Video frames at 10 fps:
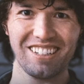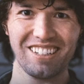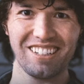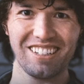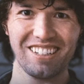
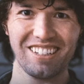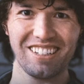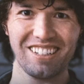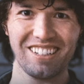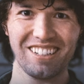
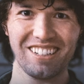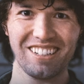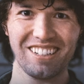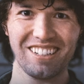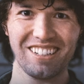
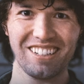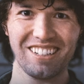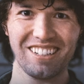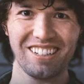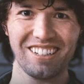
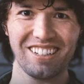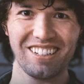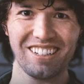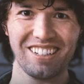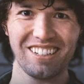
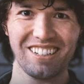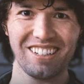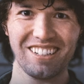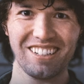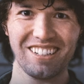
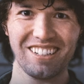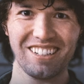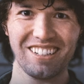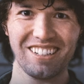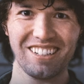
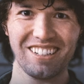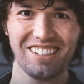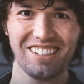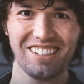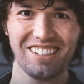
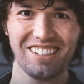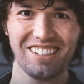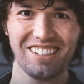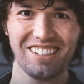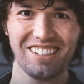
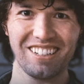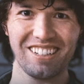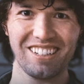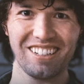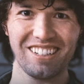
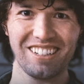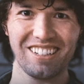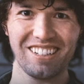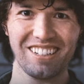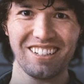
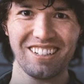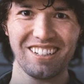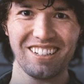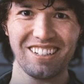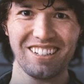
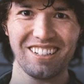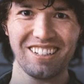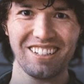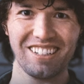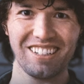(no lip movement)